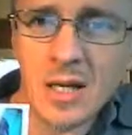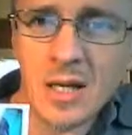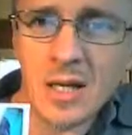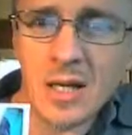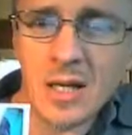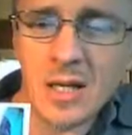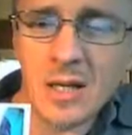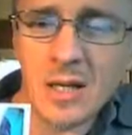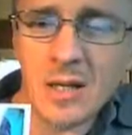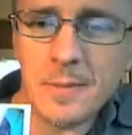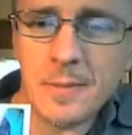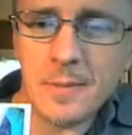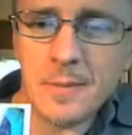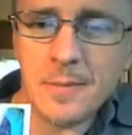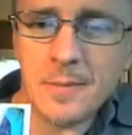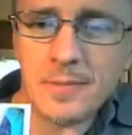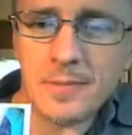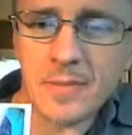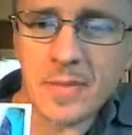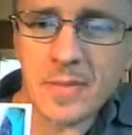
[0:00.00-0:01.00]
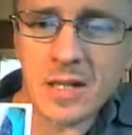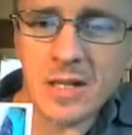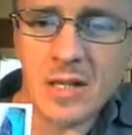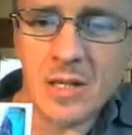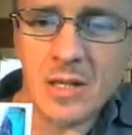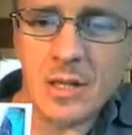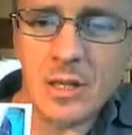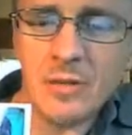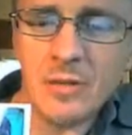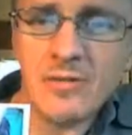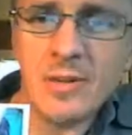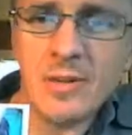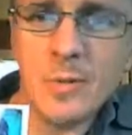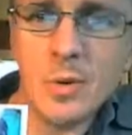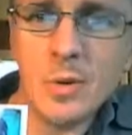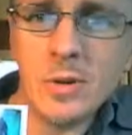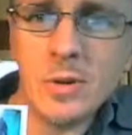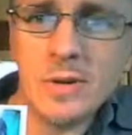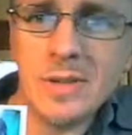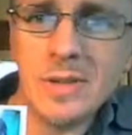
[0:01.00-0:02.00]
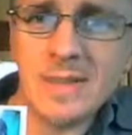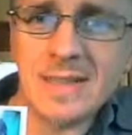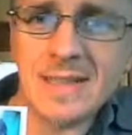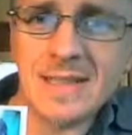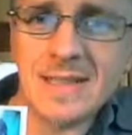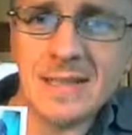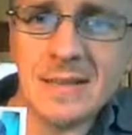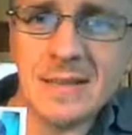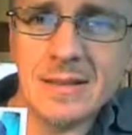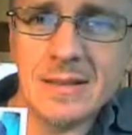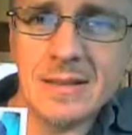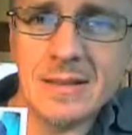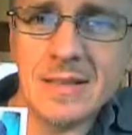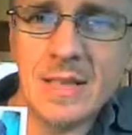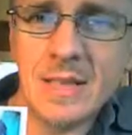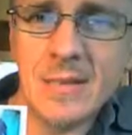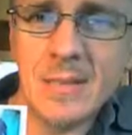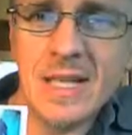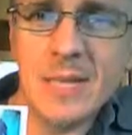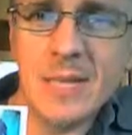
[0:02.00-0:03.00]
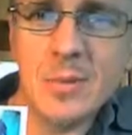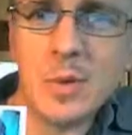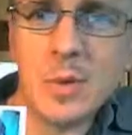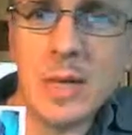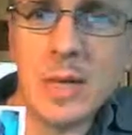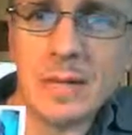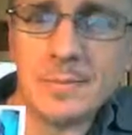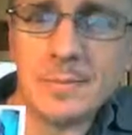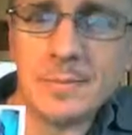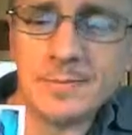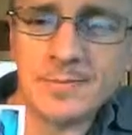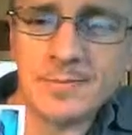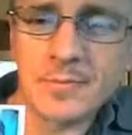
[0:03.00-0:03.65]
Le Fabuleux Destin d'Amélie Poulain,